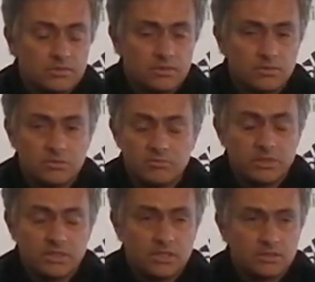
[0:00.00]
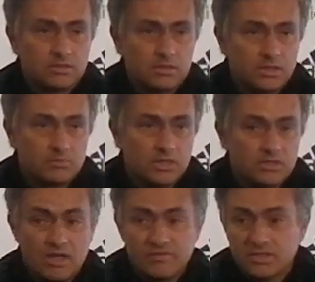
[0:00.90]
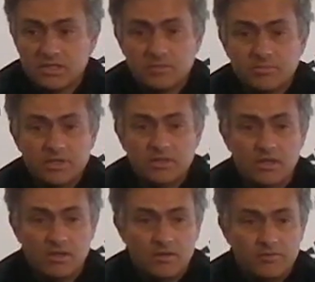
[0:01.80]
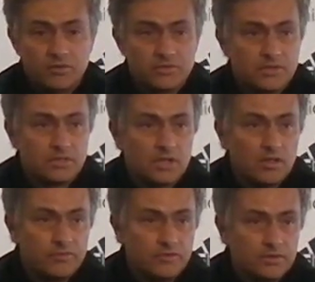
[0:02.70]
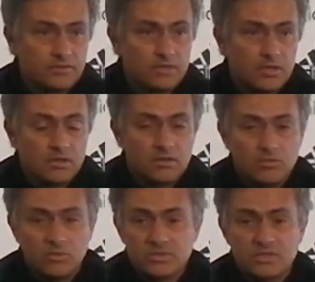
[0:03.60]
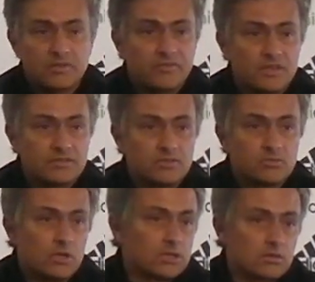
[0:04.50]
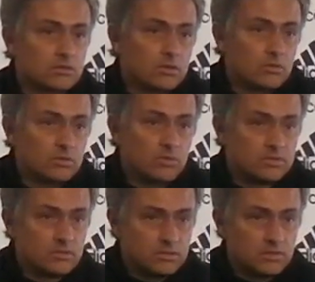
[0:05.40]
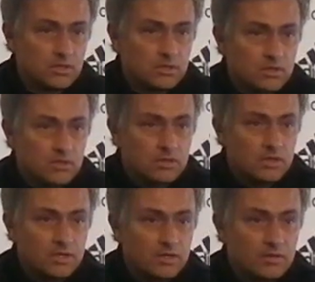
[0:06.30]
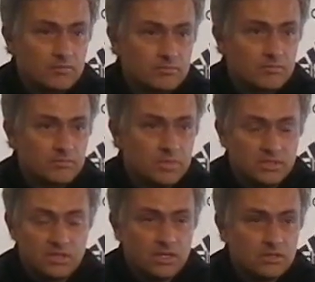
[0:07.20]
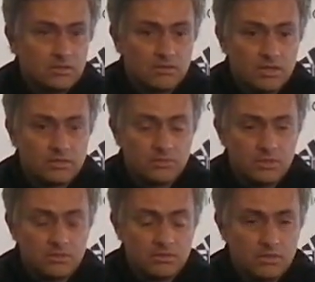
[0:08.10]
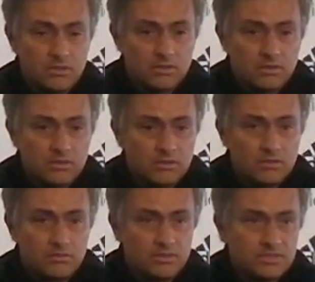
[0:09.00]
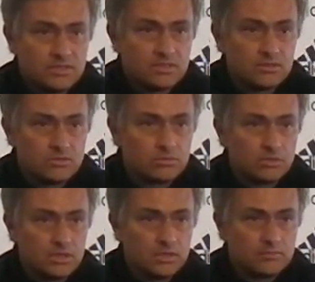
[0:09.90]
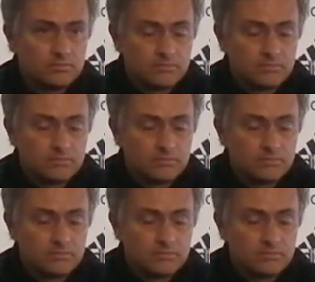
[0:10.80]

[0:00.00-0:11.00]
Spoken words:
he couldn't play that much. After that, he played for 3.5 years. Was he the fastest one? No, he wasn't. But he had an incredible resistance to the